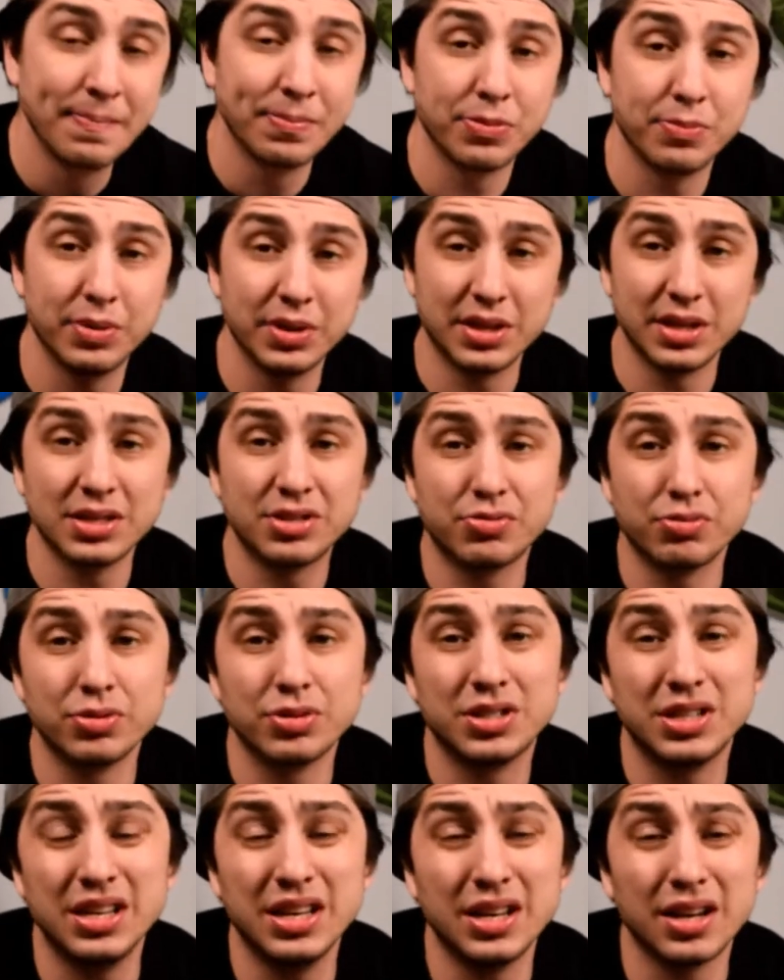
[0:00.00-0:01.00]
But this
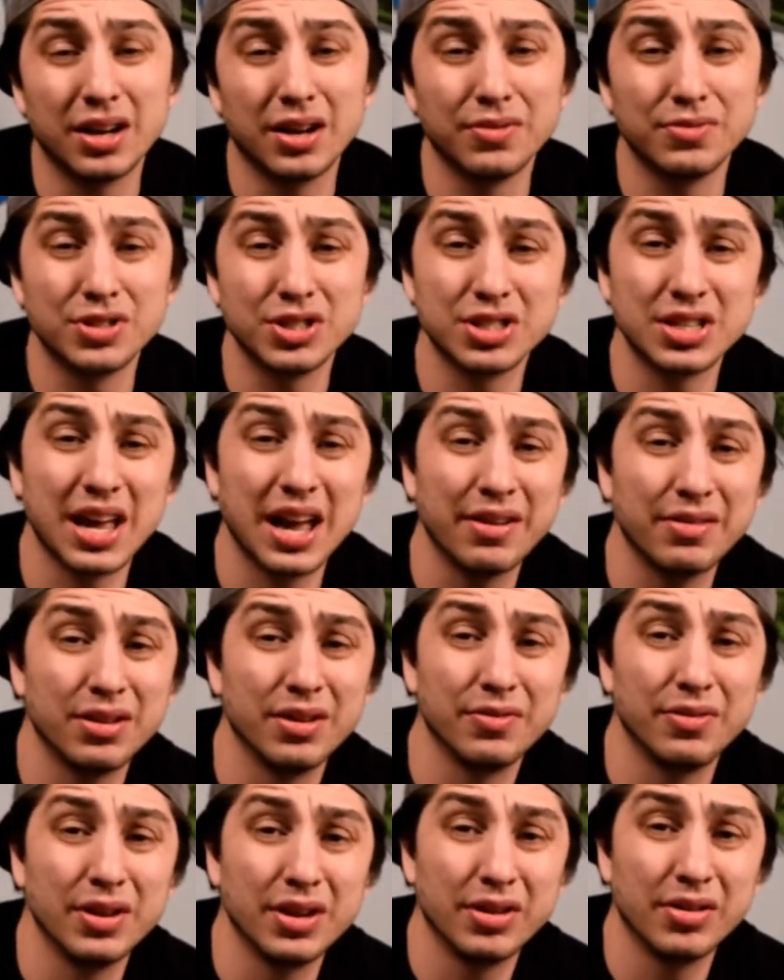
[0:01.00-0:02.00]
routine of just having
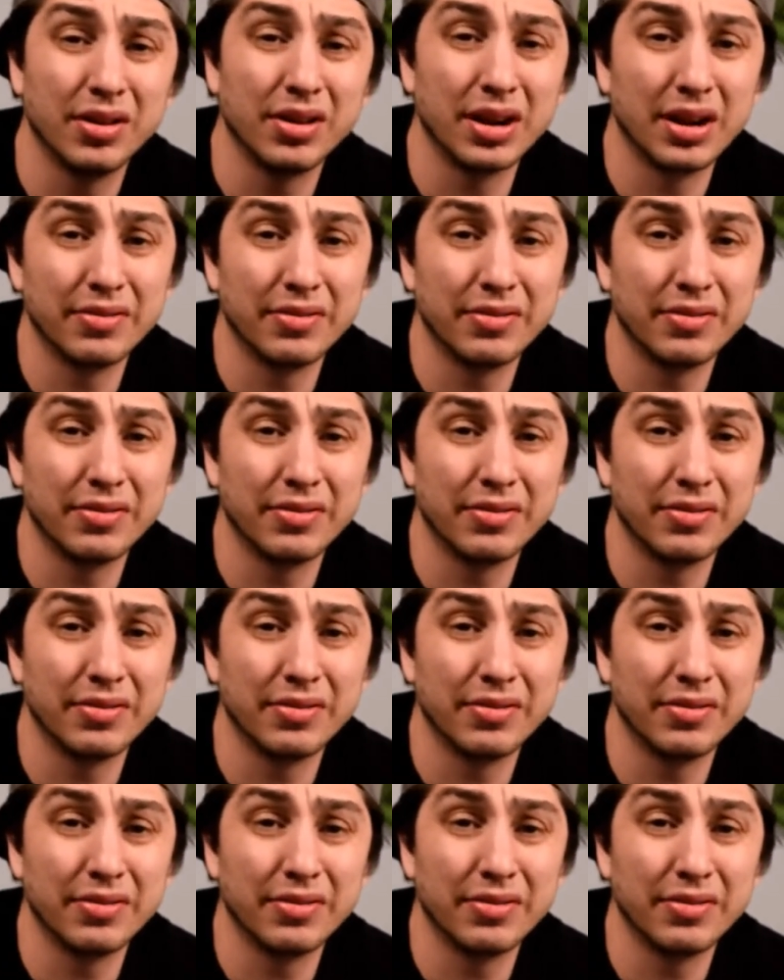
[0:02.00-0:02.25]
a video out